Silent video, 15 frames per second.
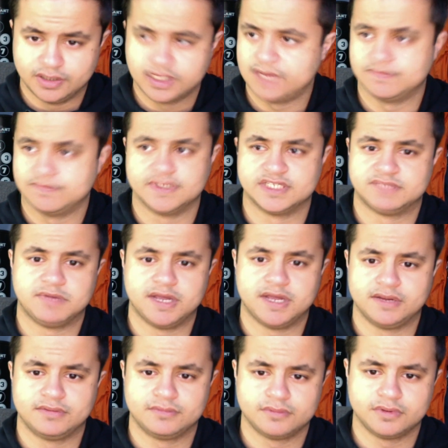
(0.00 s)
even despite
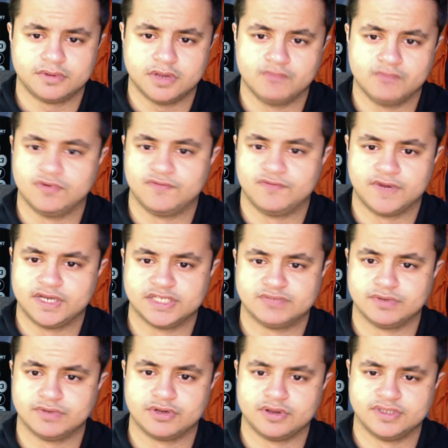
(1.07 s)
Ruud van
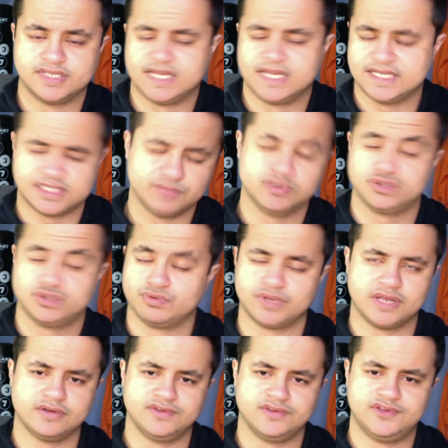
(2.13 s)
Nistelrooy going to Leicester, which we'll
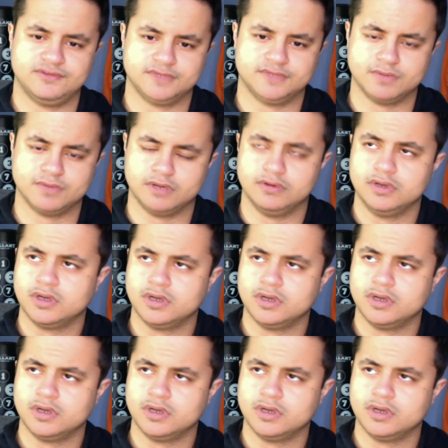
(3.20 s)
get onto as well.